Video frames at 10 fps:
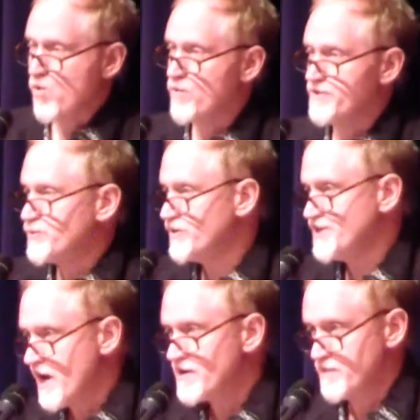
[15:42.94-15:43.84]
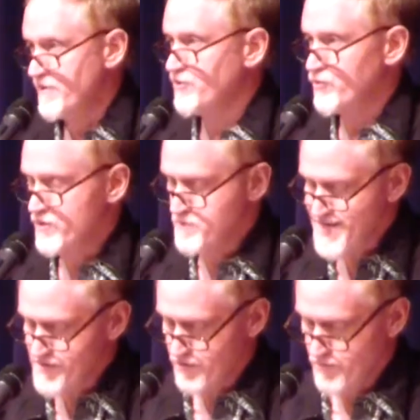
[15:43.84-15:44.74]
poem into a documentary
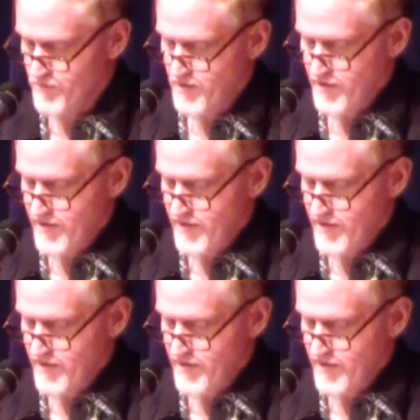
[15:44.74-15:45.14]
medium,